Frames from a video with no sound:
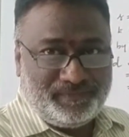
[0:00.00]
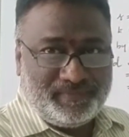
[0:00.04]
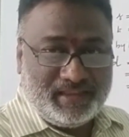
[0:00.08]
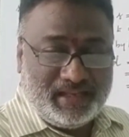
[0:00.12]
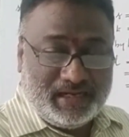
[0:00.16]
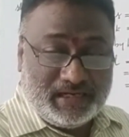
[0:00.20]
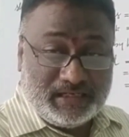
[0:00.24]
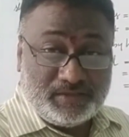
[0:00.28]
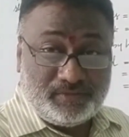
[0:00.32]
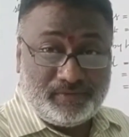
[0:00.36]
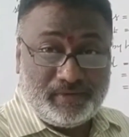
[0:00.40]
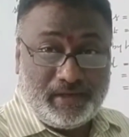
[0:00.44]

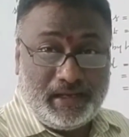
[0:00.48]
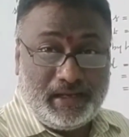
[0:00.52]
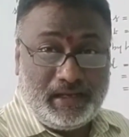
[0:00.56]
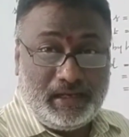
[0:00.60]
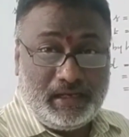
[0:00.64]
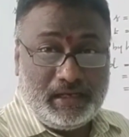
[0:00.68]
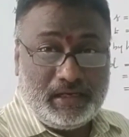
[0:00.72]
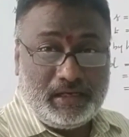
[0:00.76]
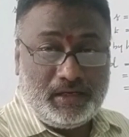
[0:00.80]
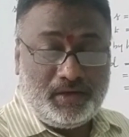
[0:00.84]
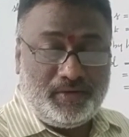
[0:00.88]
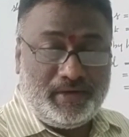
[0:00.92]
That's
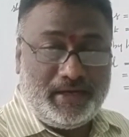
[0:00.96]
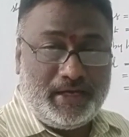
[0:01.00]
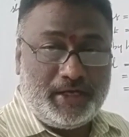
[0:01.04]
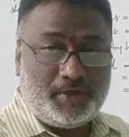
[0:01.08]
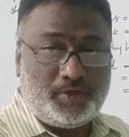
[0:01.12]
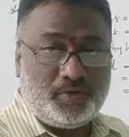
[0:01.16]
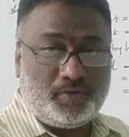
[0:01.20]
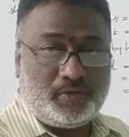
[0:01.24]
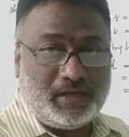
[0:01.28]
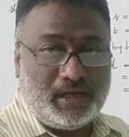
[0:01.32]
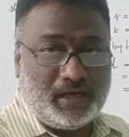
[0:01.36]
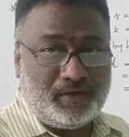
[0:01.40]
why you
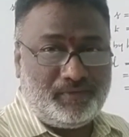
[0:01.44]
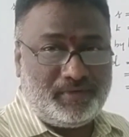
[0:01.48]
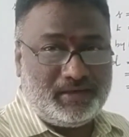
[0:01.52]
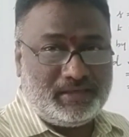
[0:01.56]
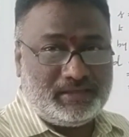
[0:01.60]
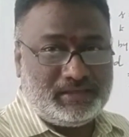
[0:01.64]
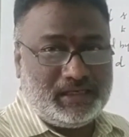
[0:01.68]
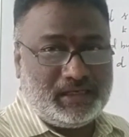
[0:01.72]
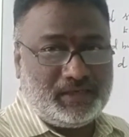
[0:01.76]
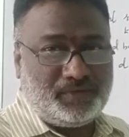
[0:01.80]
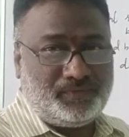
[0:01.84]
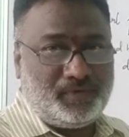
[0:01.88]
need to
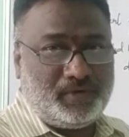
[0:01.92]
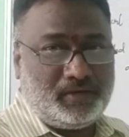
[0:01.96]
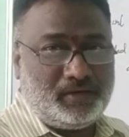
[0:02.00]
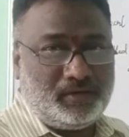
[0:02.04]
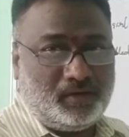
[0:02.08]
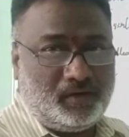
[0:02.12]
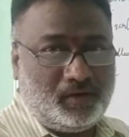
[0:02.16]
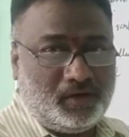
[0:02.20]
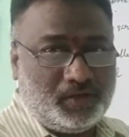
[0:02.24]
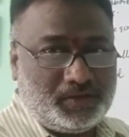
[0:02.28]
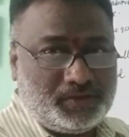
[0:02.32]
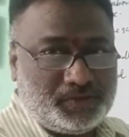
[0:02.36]
convert that one
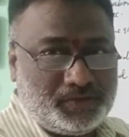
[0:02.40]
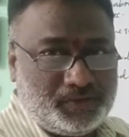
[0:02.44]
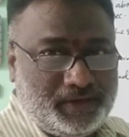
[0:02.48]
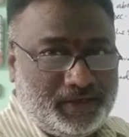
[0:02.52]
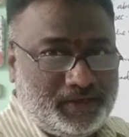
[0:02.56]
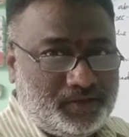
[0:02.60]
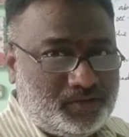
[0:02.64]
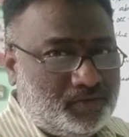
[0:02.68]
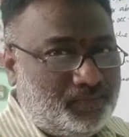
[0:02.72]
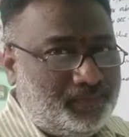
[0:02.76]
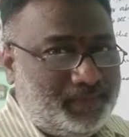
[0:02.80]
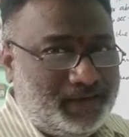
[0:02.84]
also
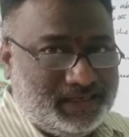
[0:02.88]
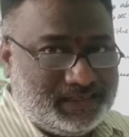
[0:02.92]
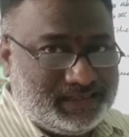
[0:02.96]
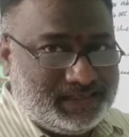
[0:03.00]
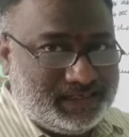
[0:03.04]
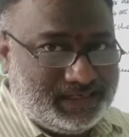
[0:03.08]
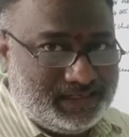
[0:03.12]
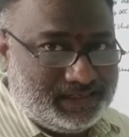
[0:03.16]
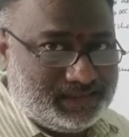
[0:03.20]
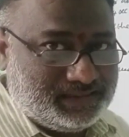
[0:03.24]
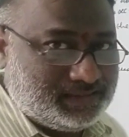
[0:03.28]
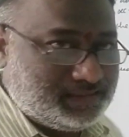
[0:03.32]
into
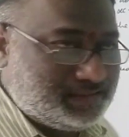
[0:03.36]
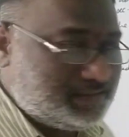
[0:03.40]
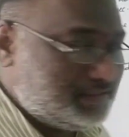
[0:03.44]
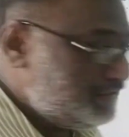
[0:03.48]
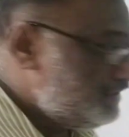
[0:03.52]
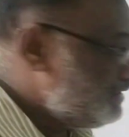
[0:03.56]
meters.